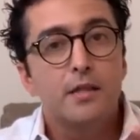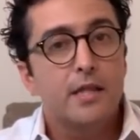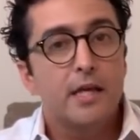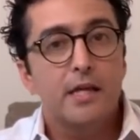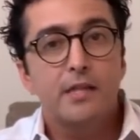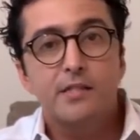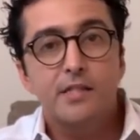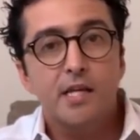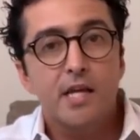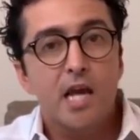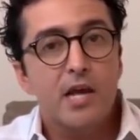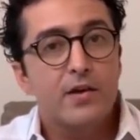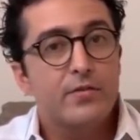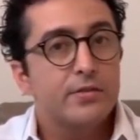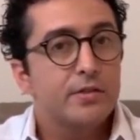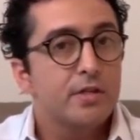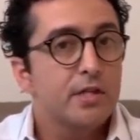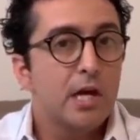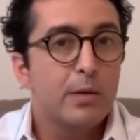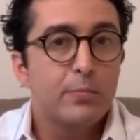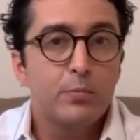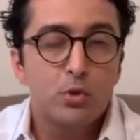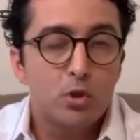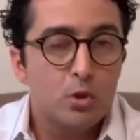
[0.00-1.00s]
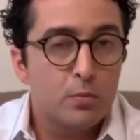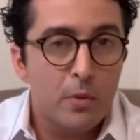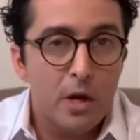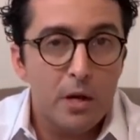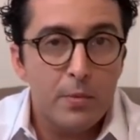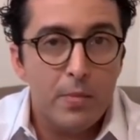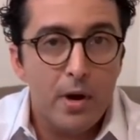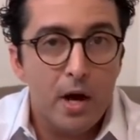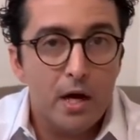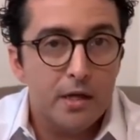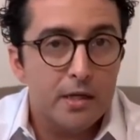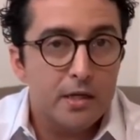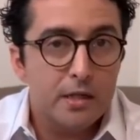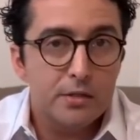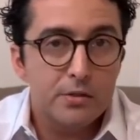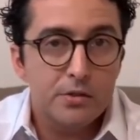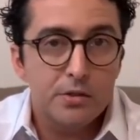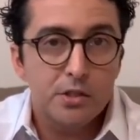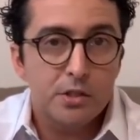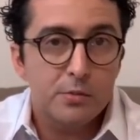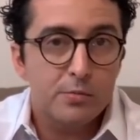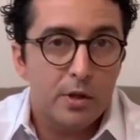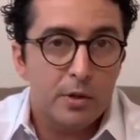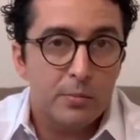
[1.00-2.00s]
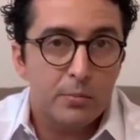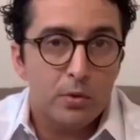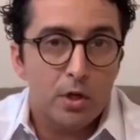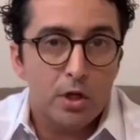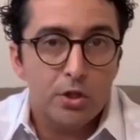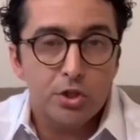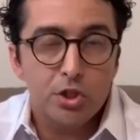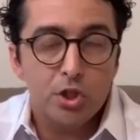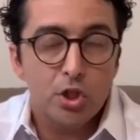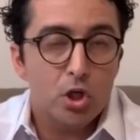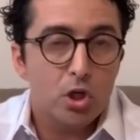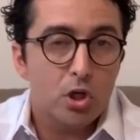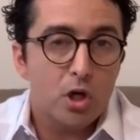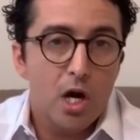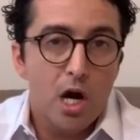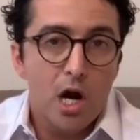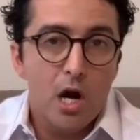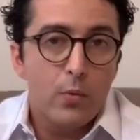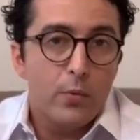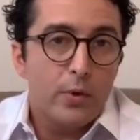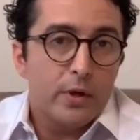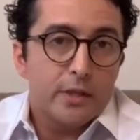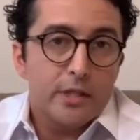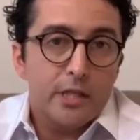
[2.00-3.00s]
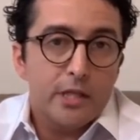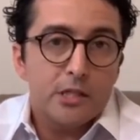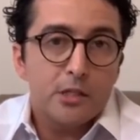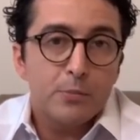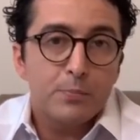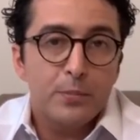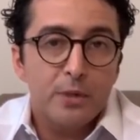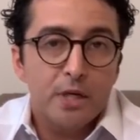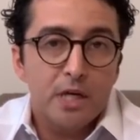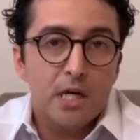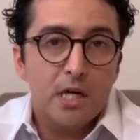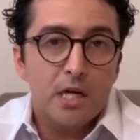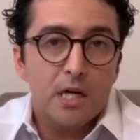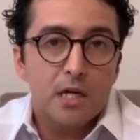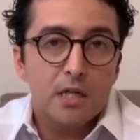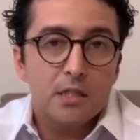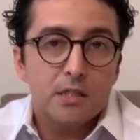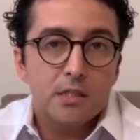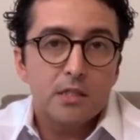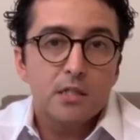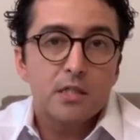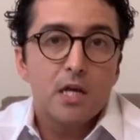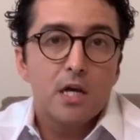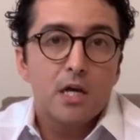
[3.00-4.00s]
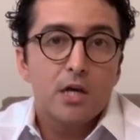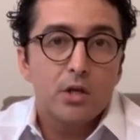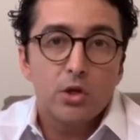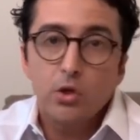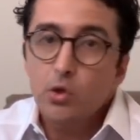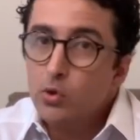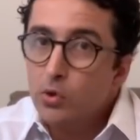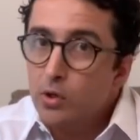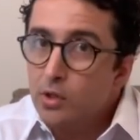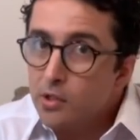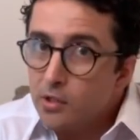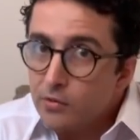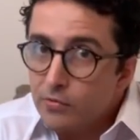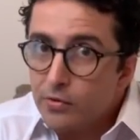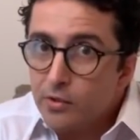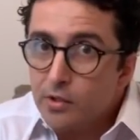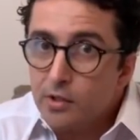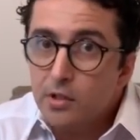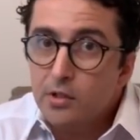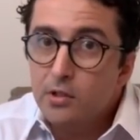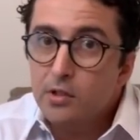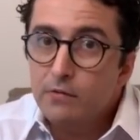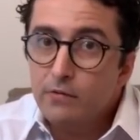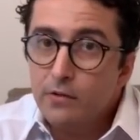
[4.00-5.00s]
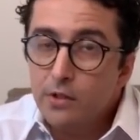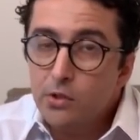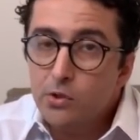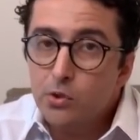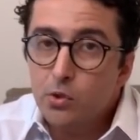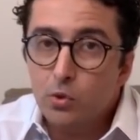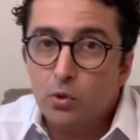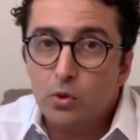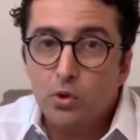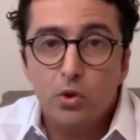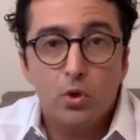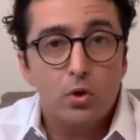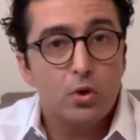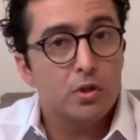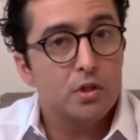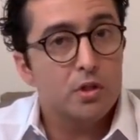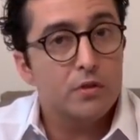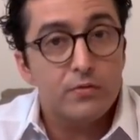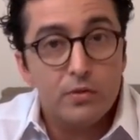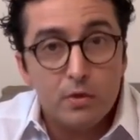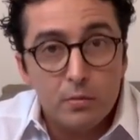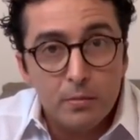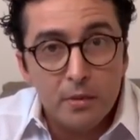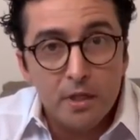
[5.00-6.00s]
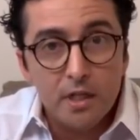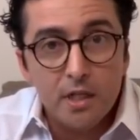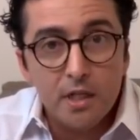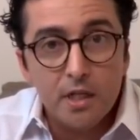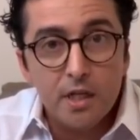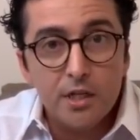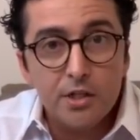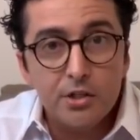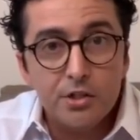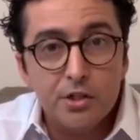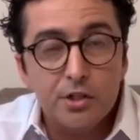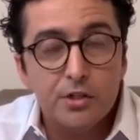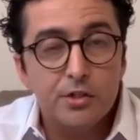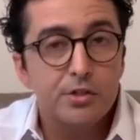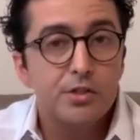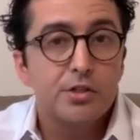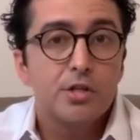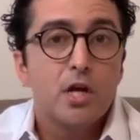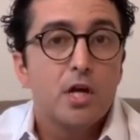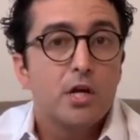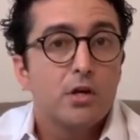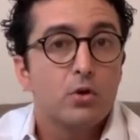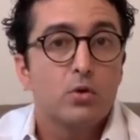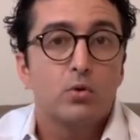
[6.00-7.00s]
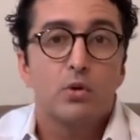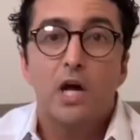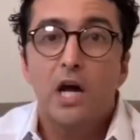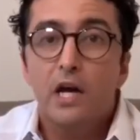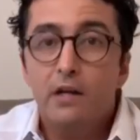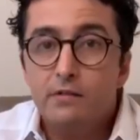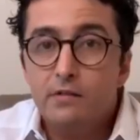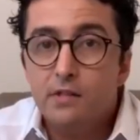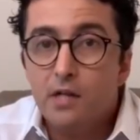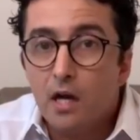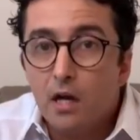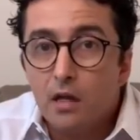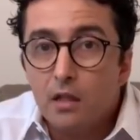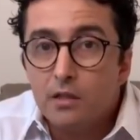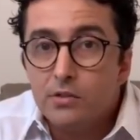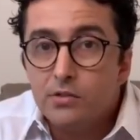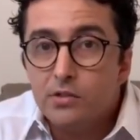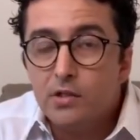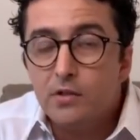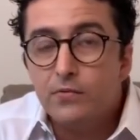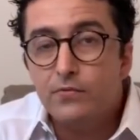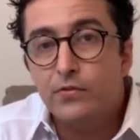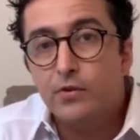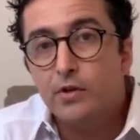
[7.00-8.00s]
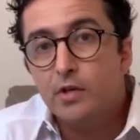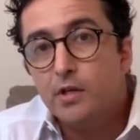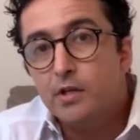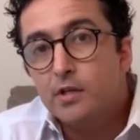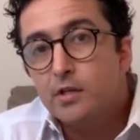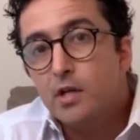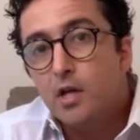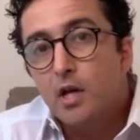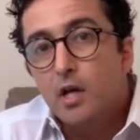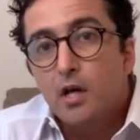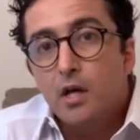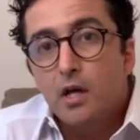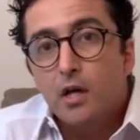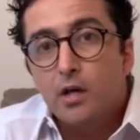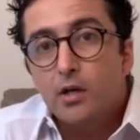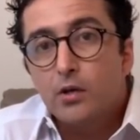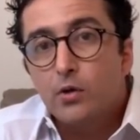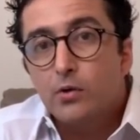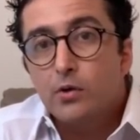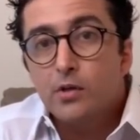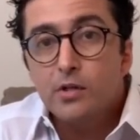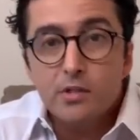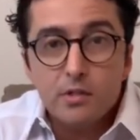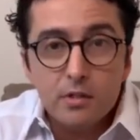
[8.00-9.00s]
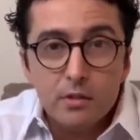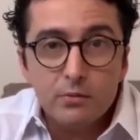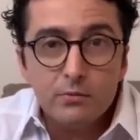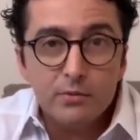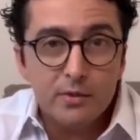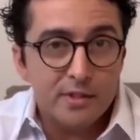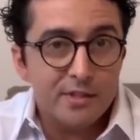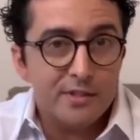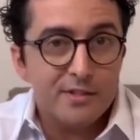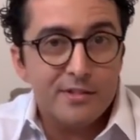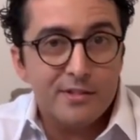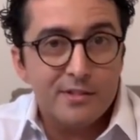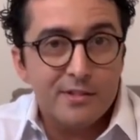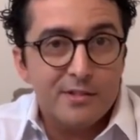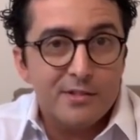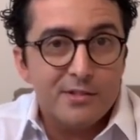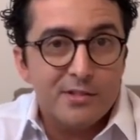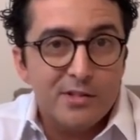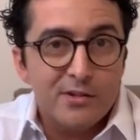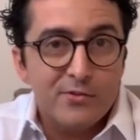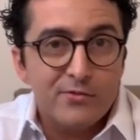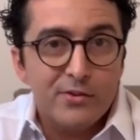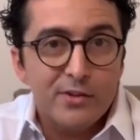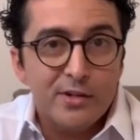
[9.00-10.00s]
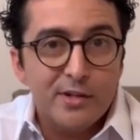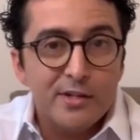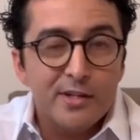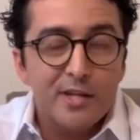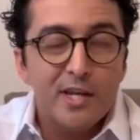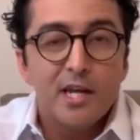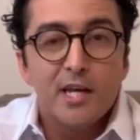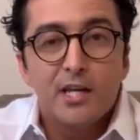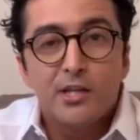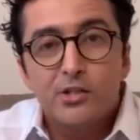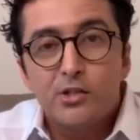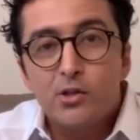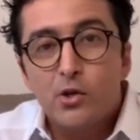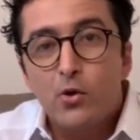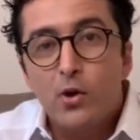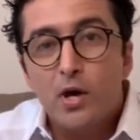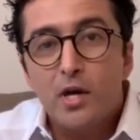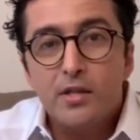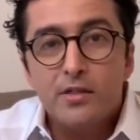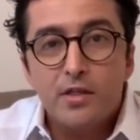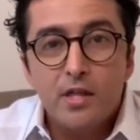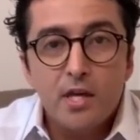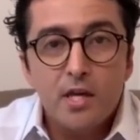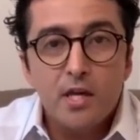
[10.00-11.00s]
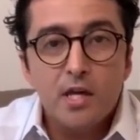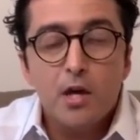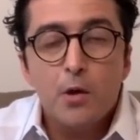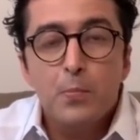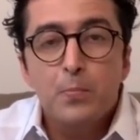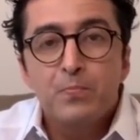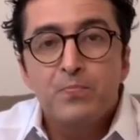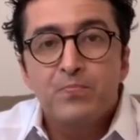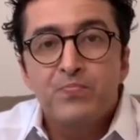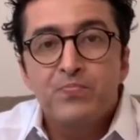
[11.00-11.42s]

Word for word: They say everything I put to my mouth increases my blood sugar. Well, that's because you're a different individual. You're on different medications, your lifestyle is different, uh, your insulin resistance is different. So I think